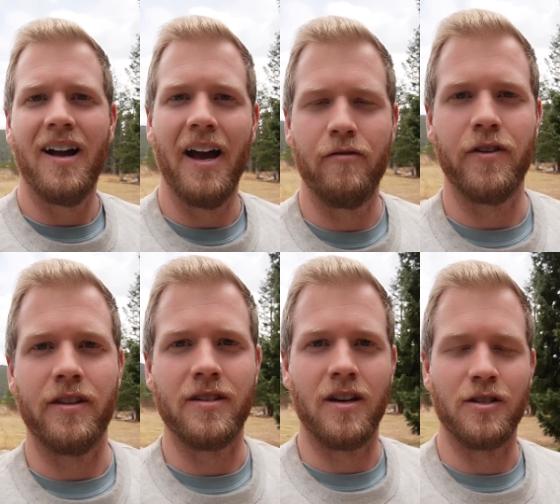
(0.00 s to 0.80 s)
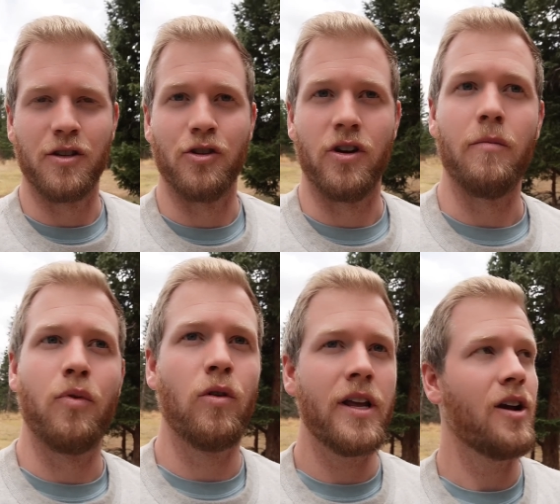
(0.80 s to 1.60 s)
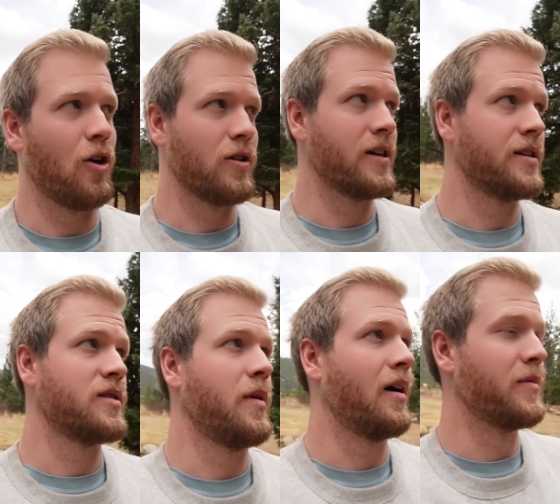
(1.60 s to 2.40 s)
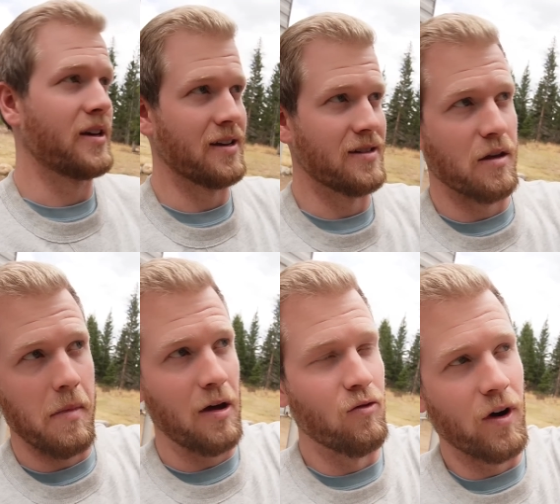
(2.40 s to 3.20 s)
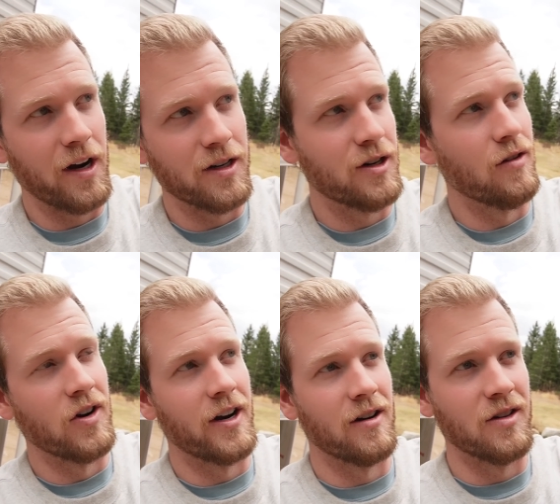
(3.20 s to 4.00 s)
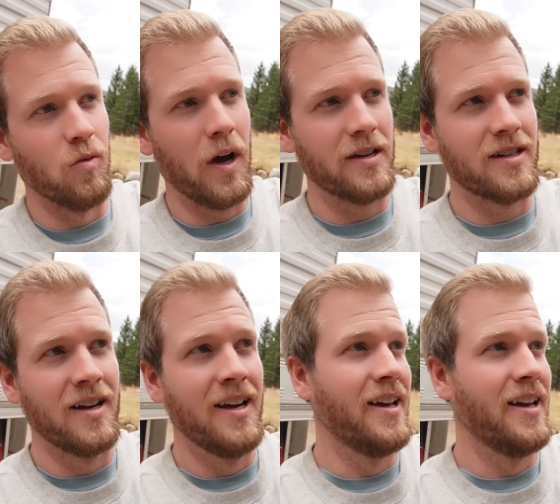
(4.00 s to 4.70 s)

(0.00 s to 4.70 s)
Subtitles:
I have a feeling the sun is going to drop pretty early on this spot because the mountain range over here to the west